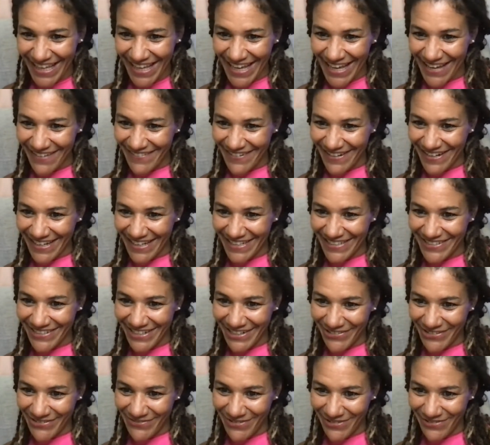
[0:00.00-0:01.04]
I'm glad you're
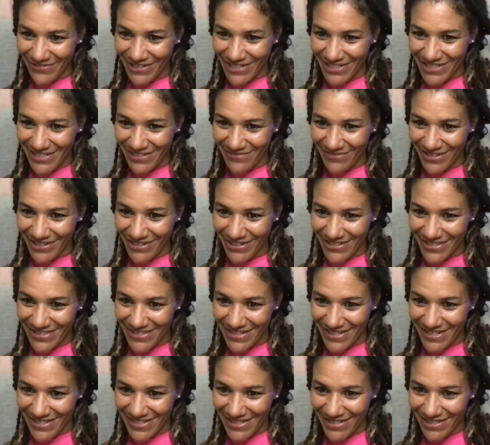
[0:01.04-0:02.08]
a real professional because
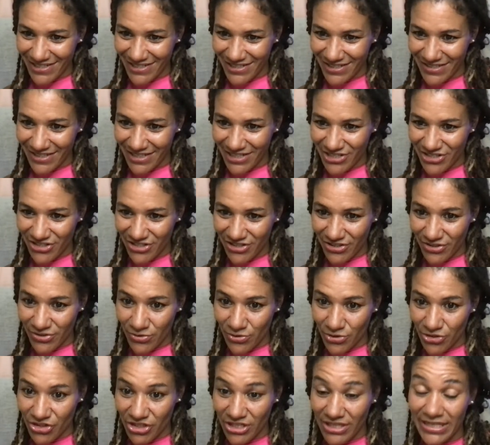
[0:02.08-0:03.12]
there is a lot of danger in the
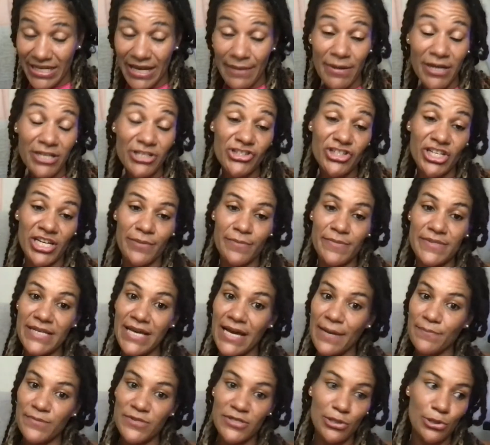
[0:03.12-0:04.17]
ocean. Yeah, man, James,
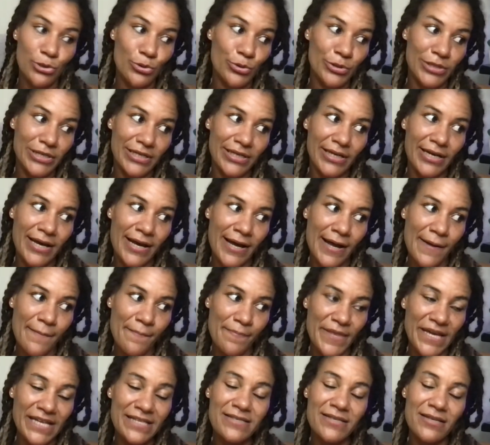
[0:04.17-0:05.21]
absolutely. Um,
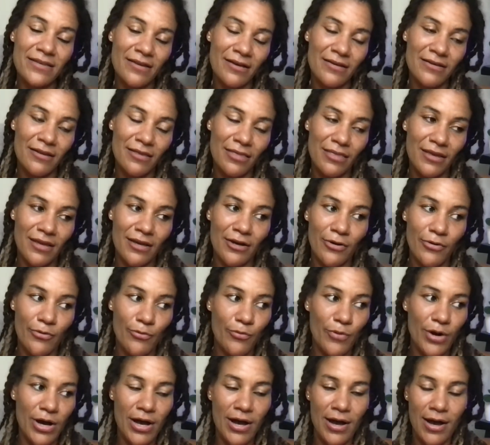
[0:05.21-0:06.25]
that's another thing.
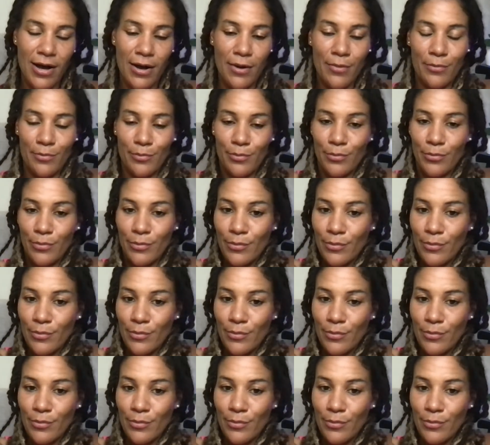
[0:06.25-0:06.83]
Um,